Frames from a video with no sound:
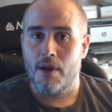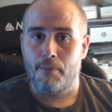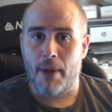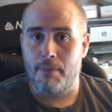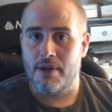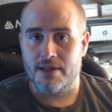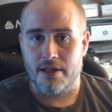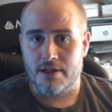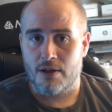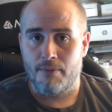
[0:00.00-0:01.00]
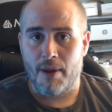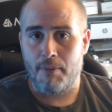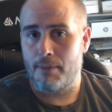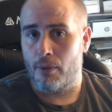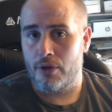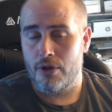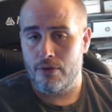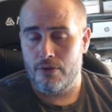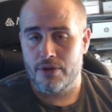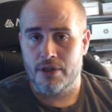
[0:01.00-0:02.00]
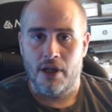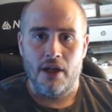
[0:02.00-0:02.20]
payment system that people use,